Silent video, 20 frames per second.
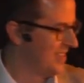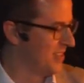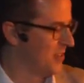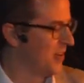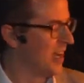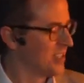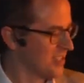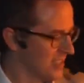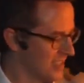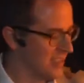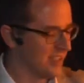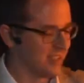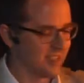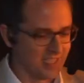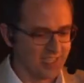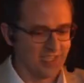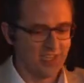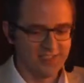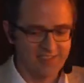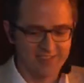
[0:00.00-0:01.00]
actually, the
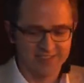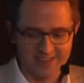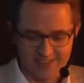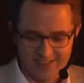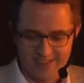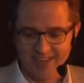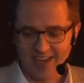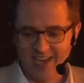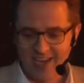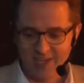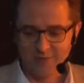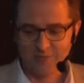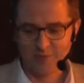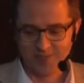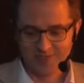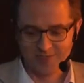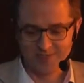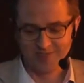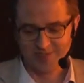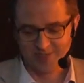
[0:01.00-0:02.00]
the, the the client
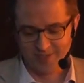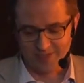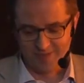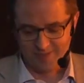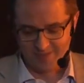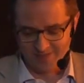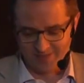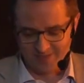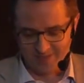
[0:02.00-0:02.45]
was, you know,